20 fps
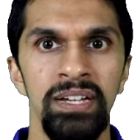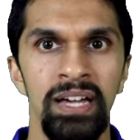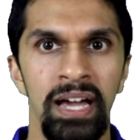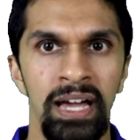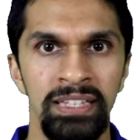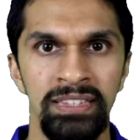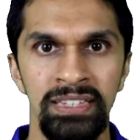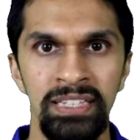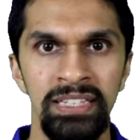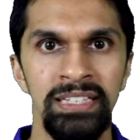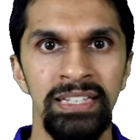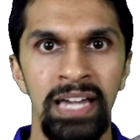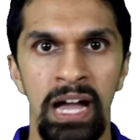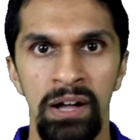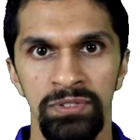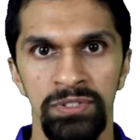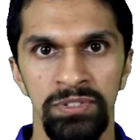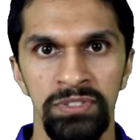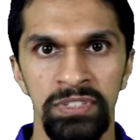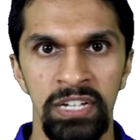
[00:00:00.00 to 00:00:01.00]
and the
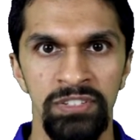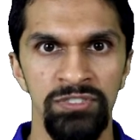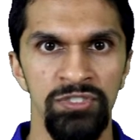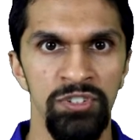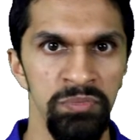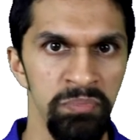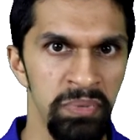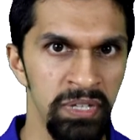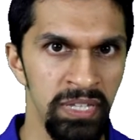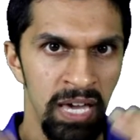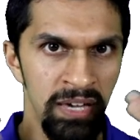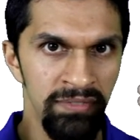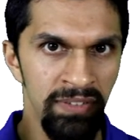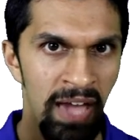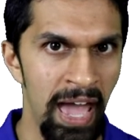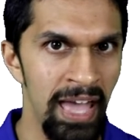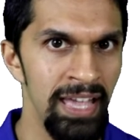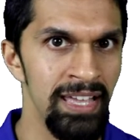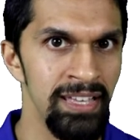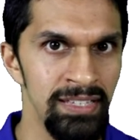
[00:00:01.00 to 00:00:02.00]
counter electrode, but I've
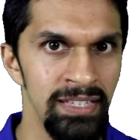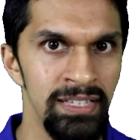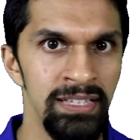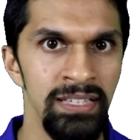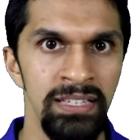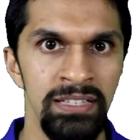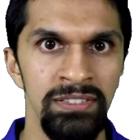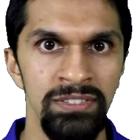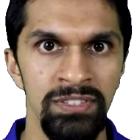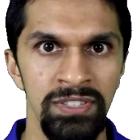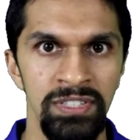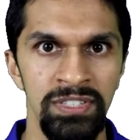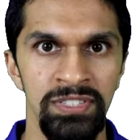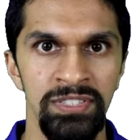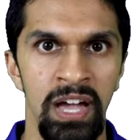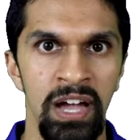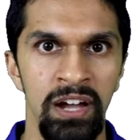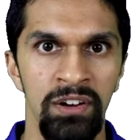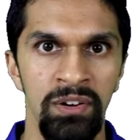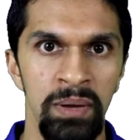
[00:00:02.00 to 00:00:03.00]
added it into this
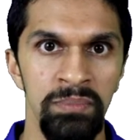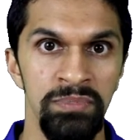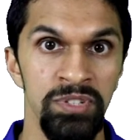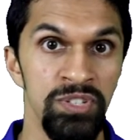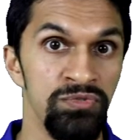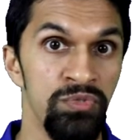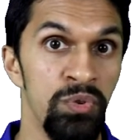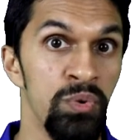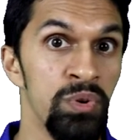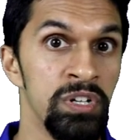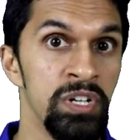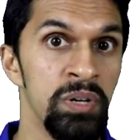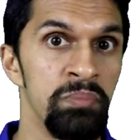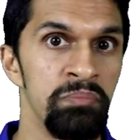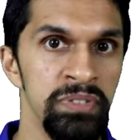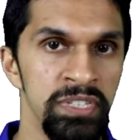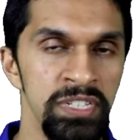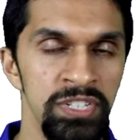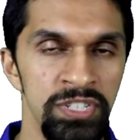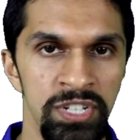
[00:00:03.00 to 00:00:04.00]
diagram just for
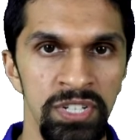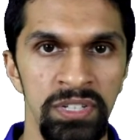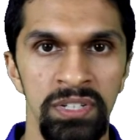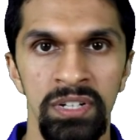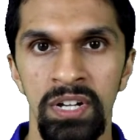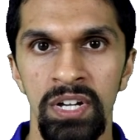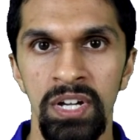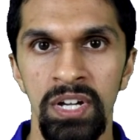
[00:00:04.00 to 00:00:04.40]
completion.